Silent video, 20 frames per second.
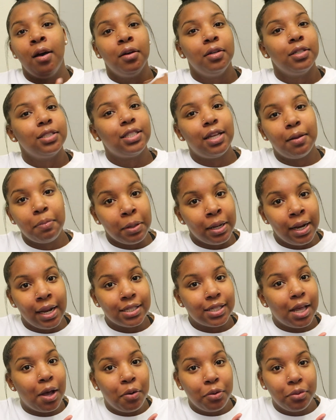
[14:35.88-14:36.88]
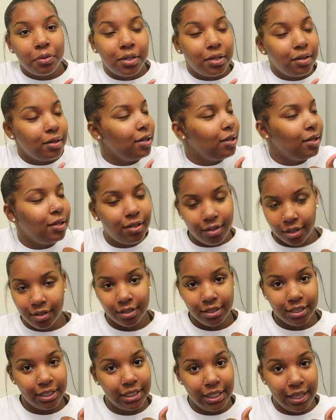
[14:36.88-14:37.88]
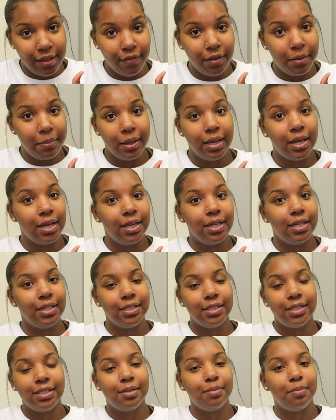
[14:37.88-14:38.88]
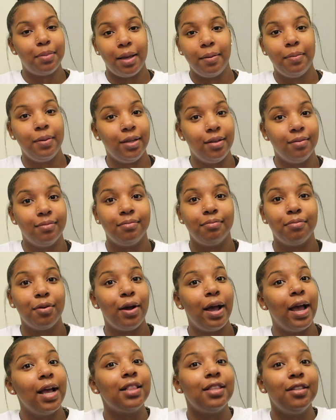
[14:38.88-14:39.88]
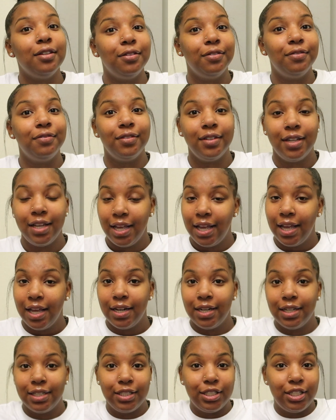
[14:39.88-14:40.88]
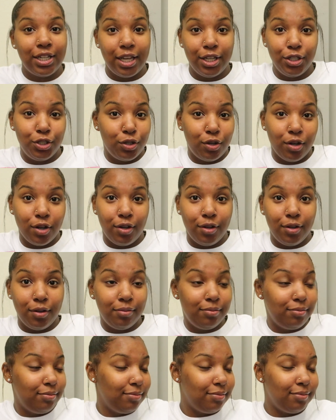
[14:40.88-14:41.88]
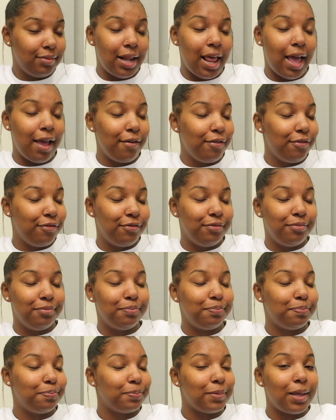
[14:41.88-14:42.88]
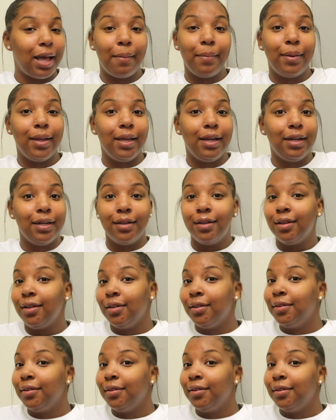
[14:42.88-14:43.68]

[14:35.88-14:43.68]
something that's on the TV. Because, baby, Proactive doesn't change your girl life. I mean,